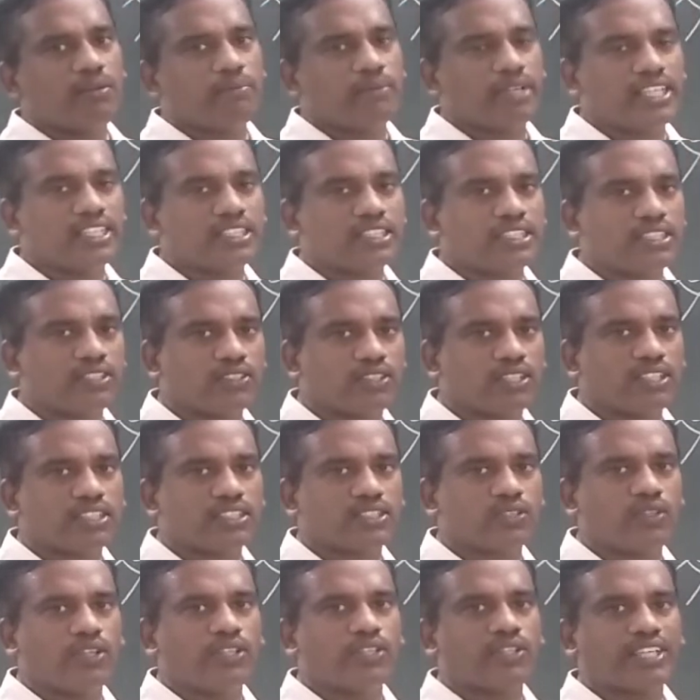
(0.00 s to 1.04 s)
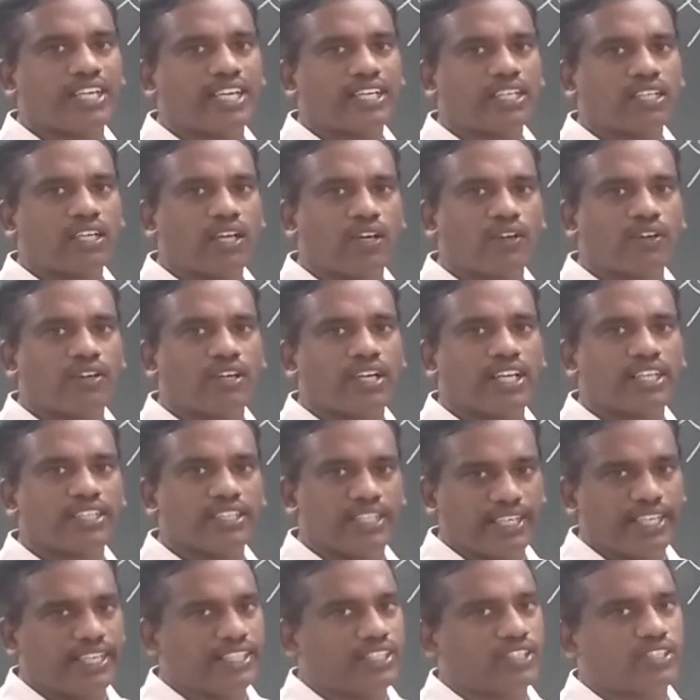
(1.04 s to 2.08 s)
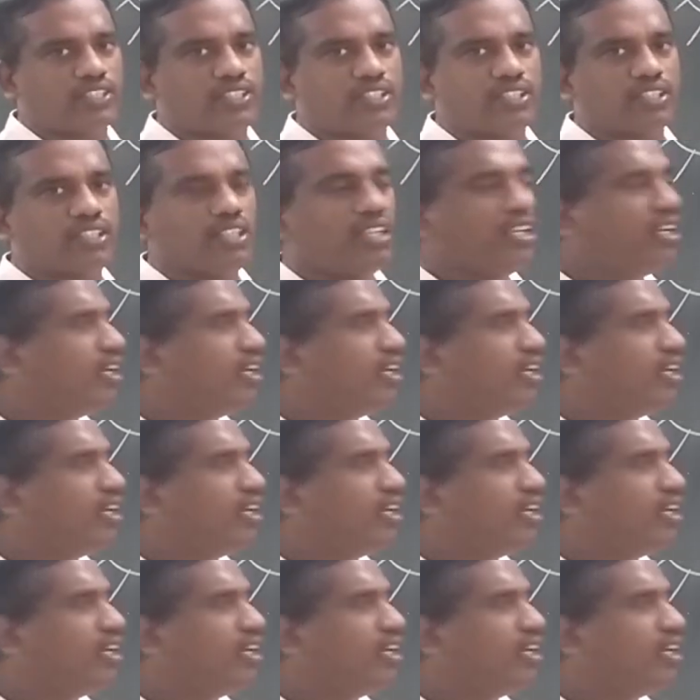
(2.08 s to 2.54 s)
means it is going to get corona in the dish.